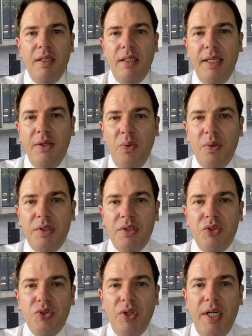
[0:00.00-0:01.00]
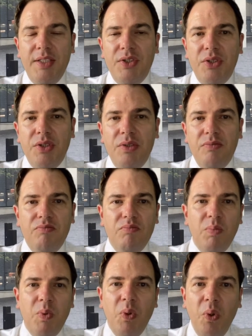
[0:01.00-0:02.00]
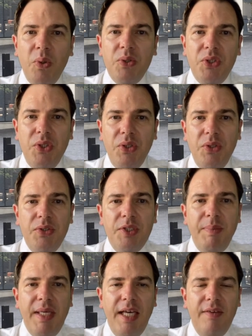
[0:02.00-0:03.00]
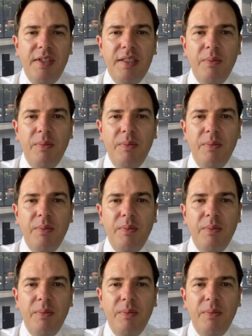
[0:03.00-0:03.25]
in order to try to cause you to behave in a